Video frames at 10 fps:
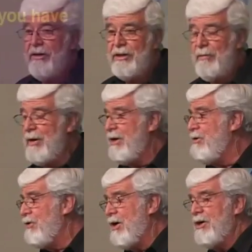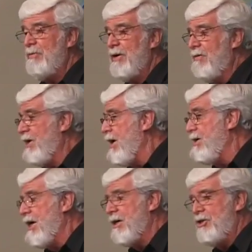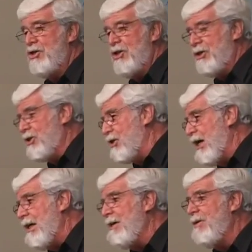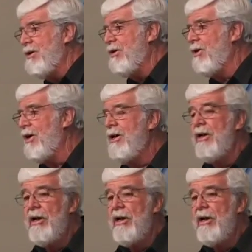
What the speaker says: The minute you start to pivot and take just a slightly better thought,